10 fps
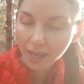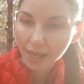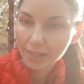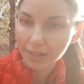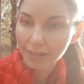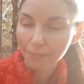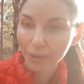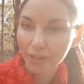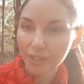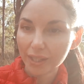is that this
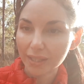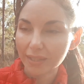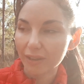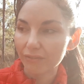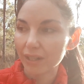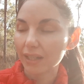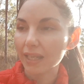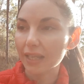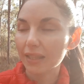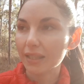person is
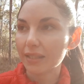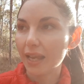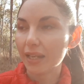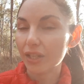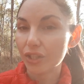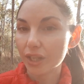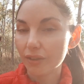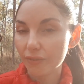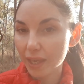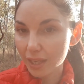definitely in this energy
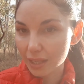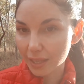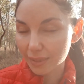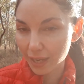of healing.